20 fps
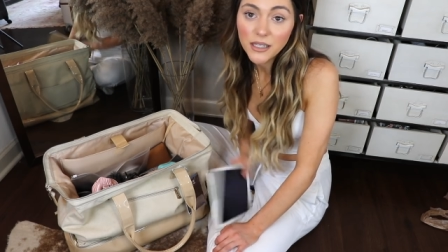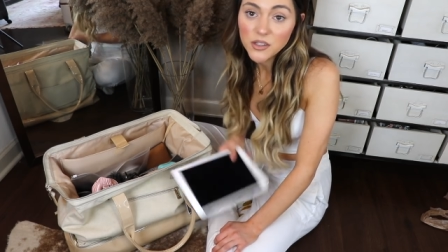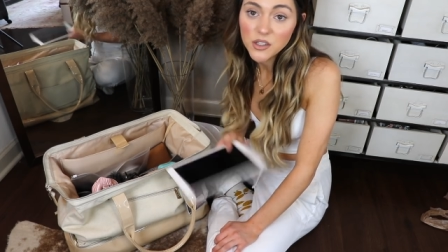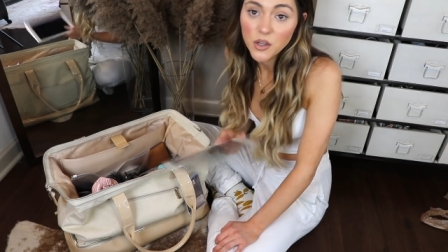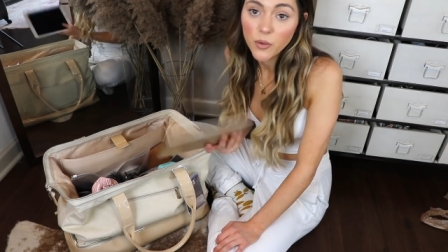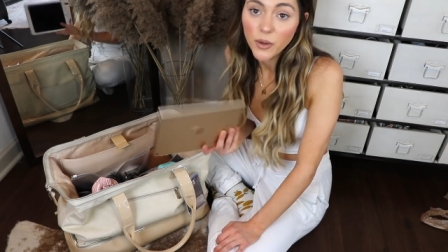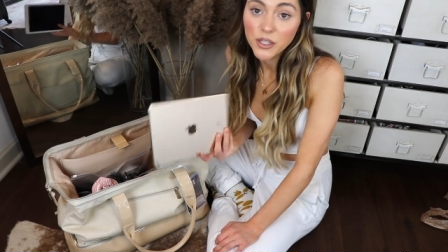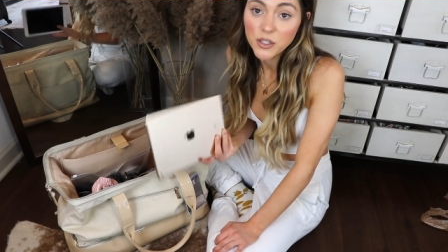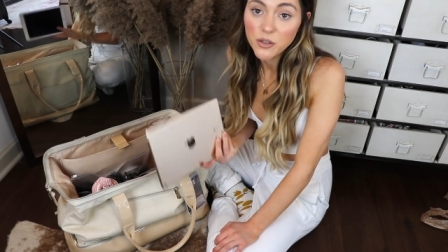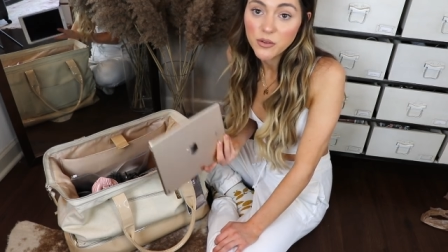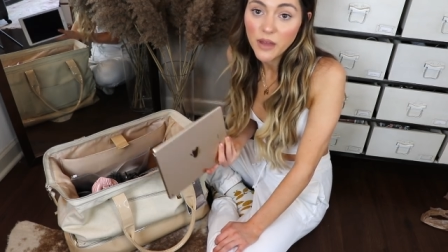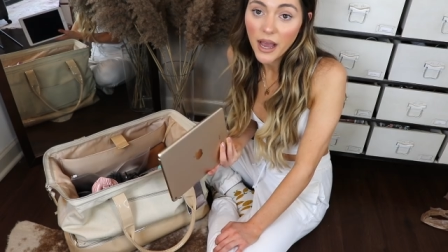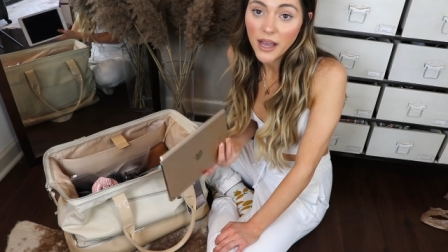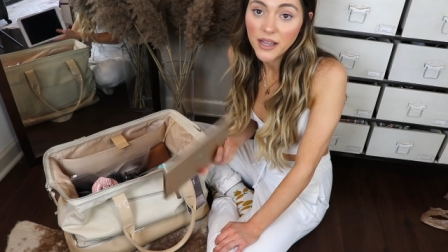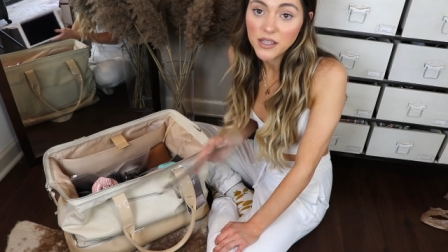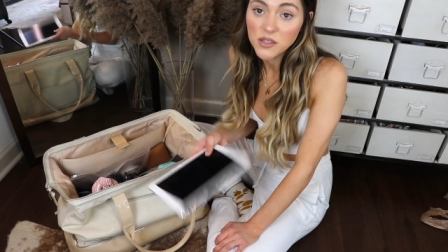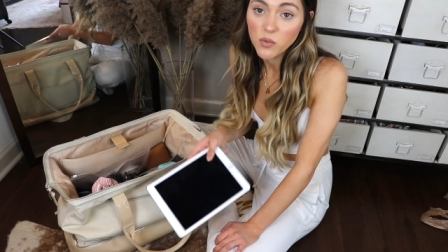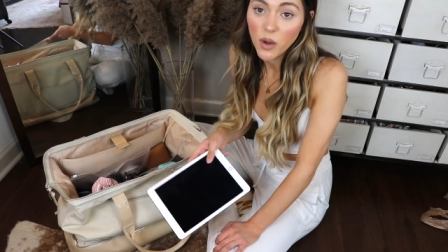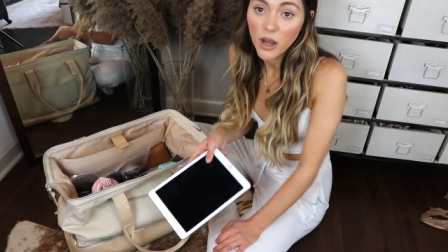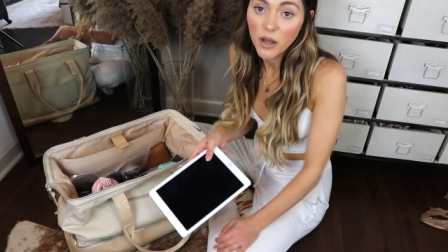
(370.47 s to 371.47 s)
So I do that
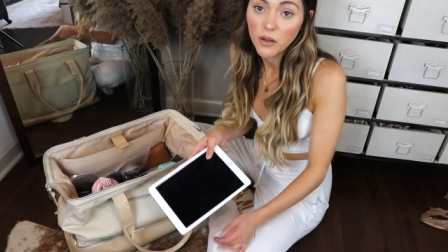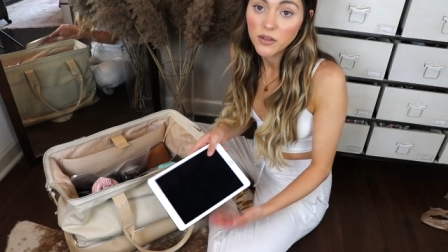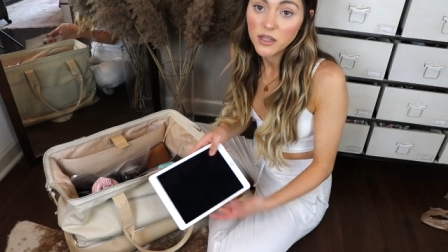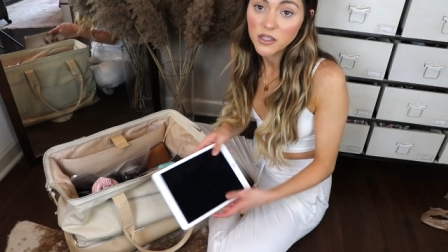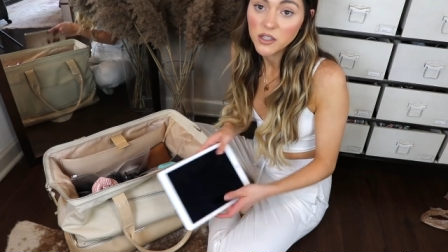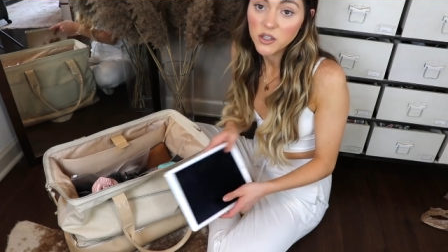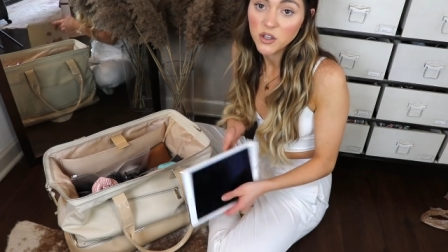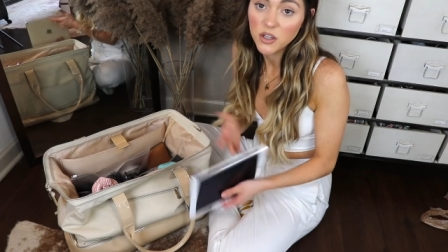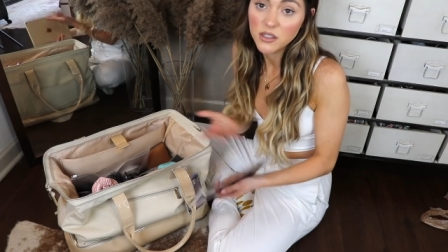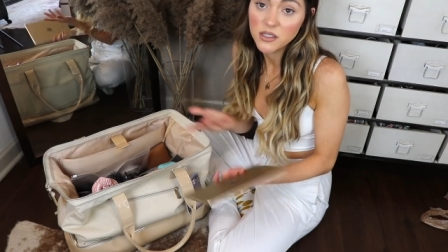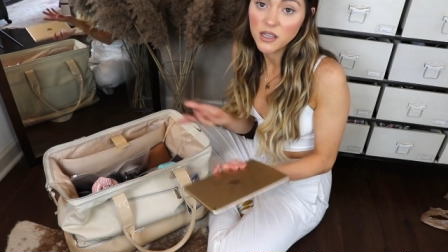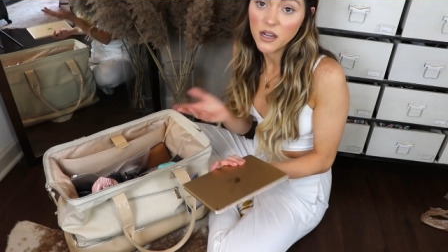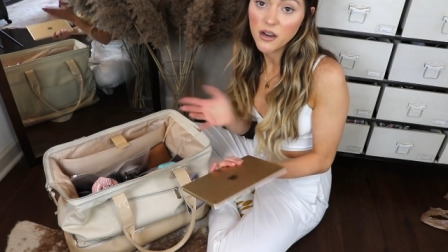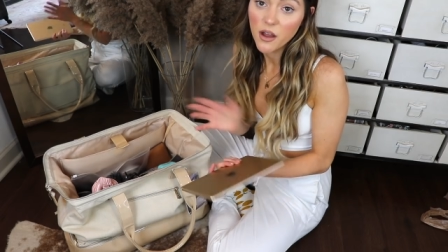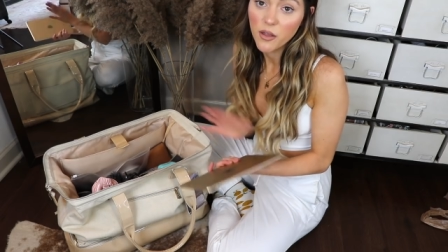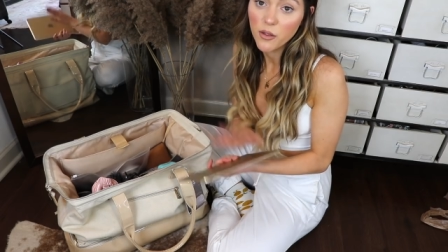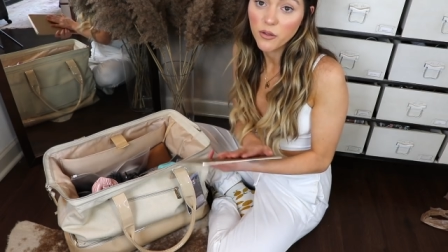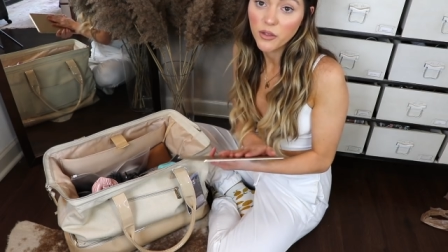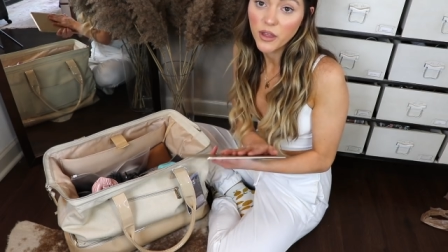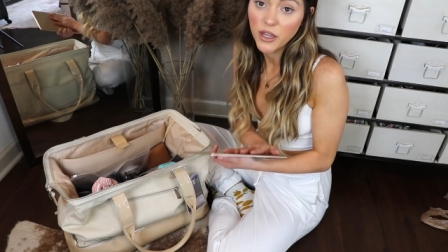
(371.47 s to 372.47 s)
as well. This is just
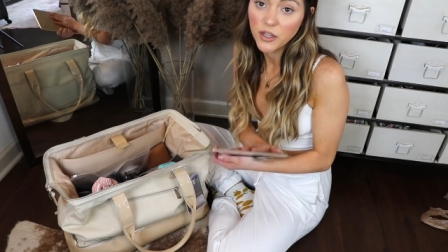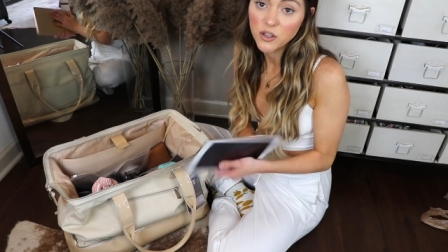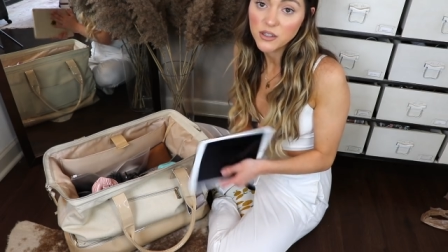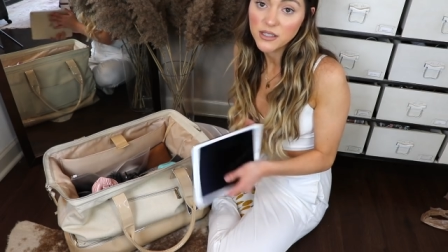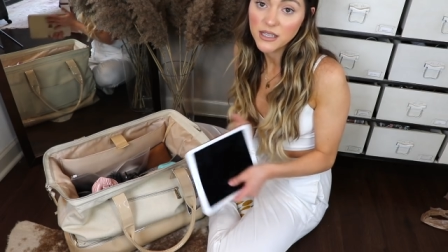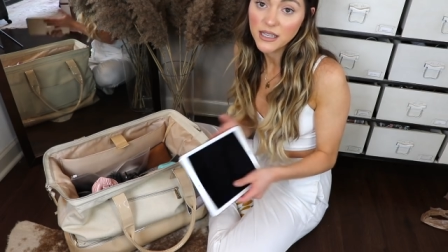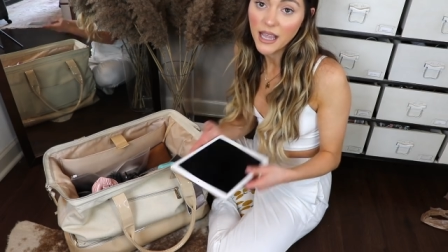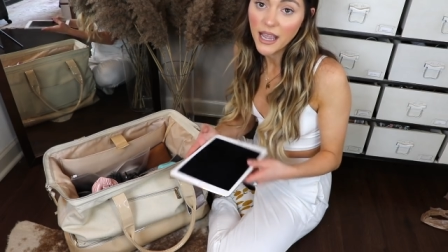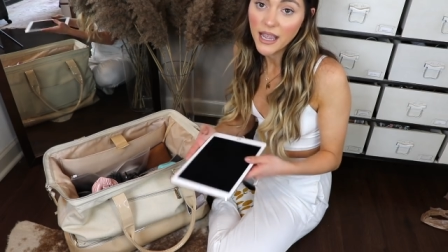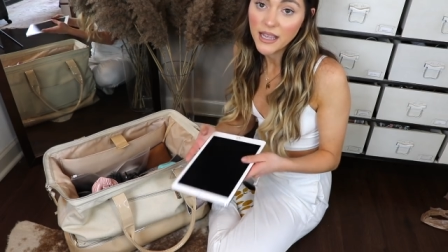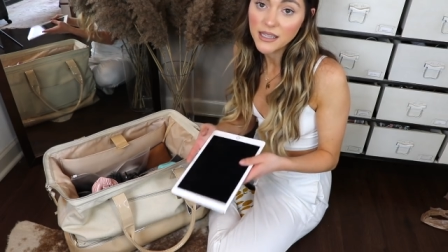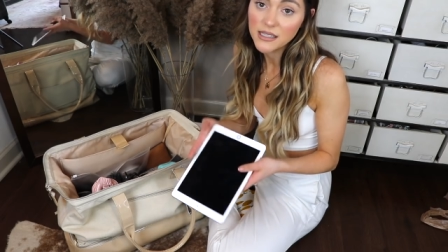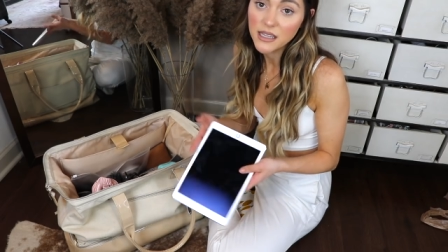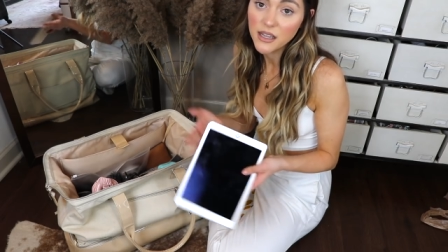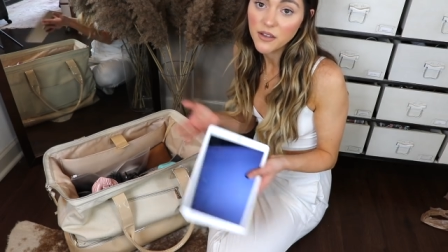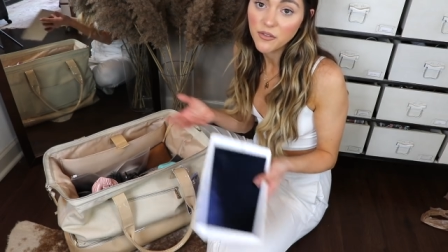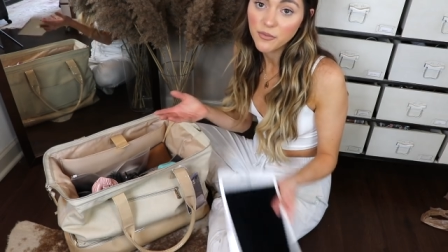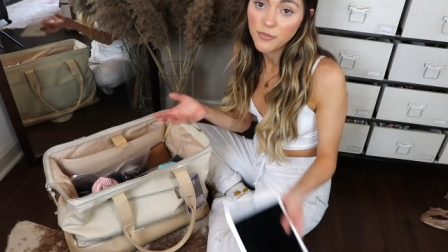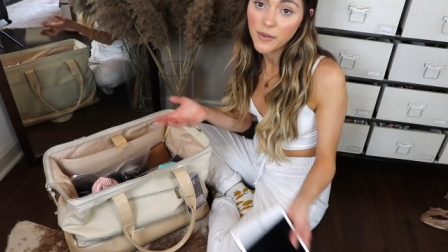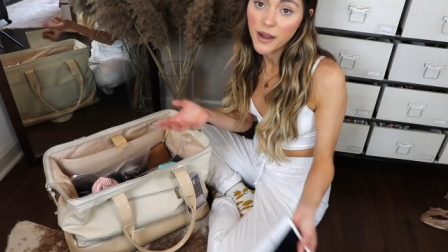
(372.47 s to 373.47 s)
another thing just in case
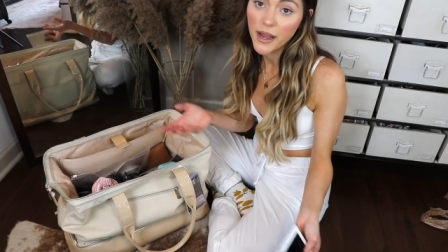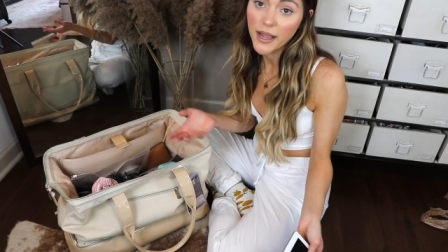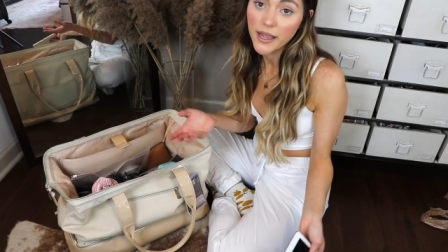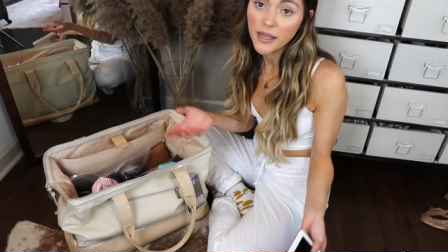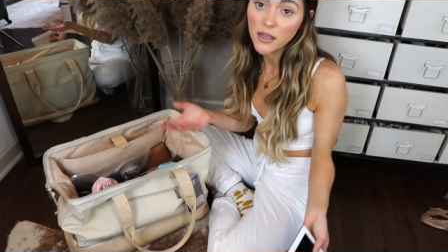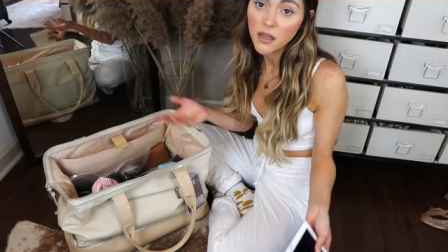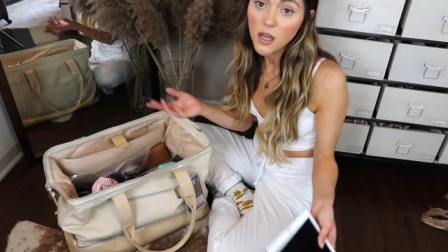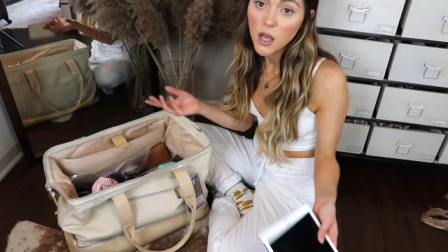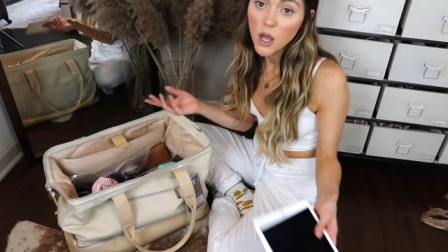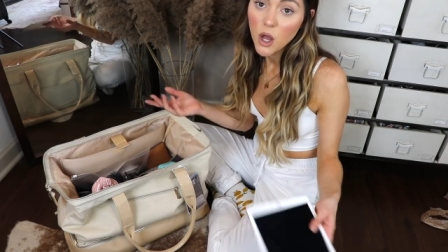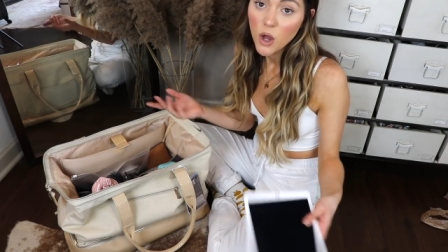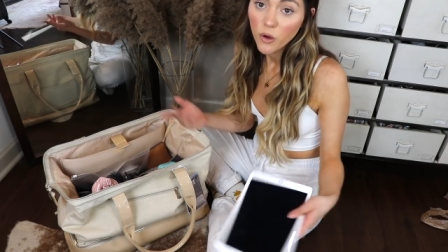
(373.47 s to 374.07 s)
if my